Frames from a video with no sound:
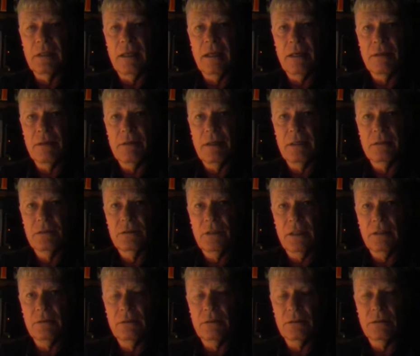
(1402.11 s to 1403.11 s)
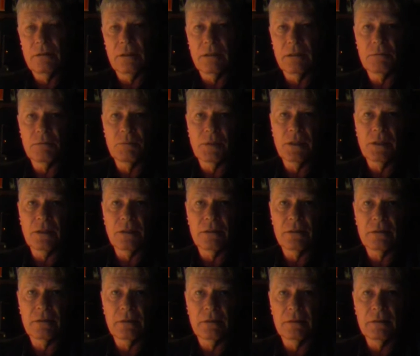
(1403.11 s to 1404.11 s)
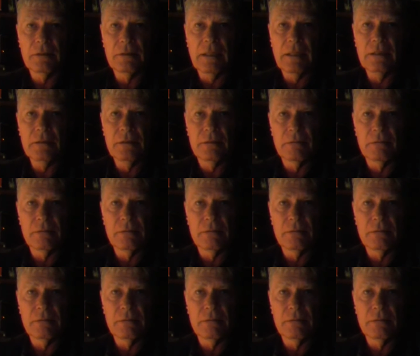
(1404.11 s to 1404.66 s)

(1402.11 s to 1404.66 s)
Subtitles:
how that changes things, because that